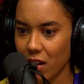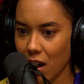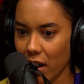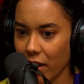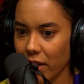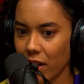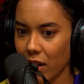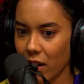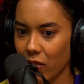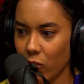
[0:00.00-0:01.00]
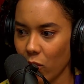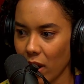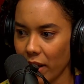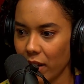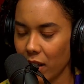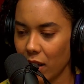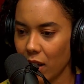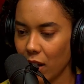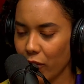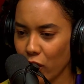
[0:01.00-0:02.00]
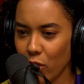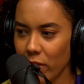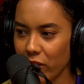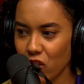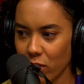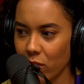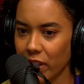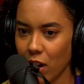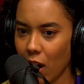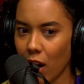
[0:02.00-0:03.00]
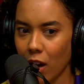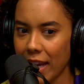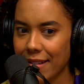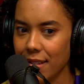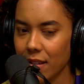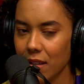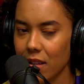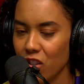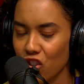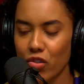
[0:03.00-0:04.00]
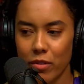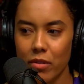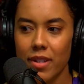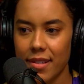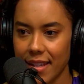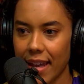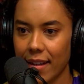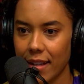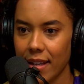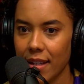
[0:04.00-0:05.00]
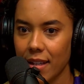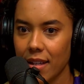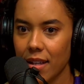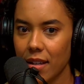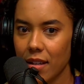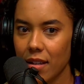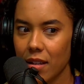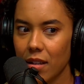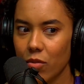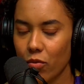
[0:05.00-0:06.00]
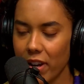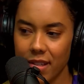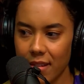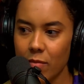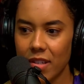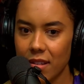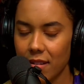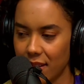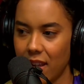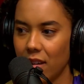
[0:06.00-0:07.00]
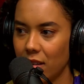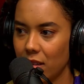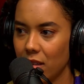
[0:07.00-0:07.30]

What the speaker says: heart of who we truly are. It's true insanity. Racism is insane.